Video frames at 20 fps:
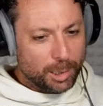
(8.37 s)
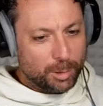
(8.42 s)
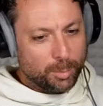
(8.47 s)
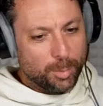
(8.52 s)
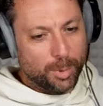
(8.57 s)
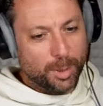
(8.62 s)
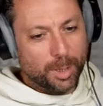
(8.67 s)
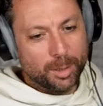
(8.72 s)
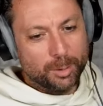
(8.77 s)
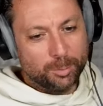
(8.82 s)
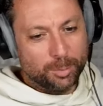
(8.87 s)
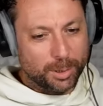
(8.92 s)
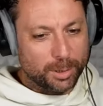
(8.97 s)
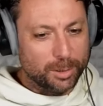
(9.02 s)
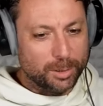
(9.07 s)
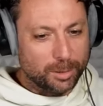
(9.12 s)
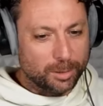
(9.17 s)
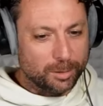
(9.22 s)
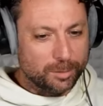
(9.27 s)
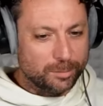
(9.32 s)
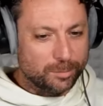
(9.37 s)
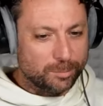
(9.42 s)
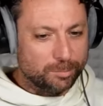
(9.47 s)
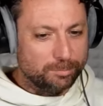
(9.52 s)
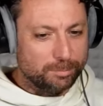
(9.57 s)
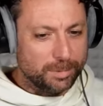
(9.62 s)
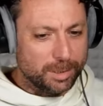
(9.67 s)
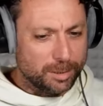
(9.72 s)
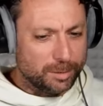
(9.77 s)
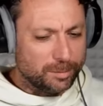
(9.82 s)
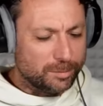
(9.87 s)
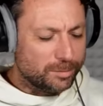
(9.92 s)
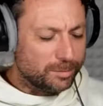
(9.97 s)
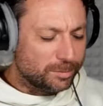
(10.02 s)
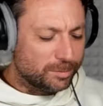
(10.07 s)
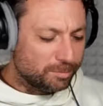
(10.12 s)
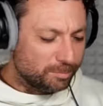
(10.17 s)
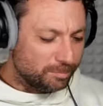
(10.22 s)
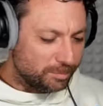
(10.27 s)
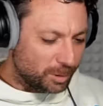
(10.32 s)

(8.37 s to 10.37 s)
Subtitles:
but because it's,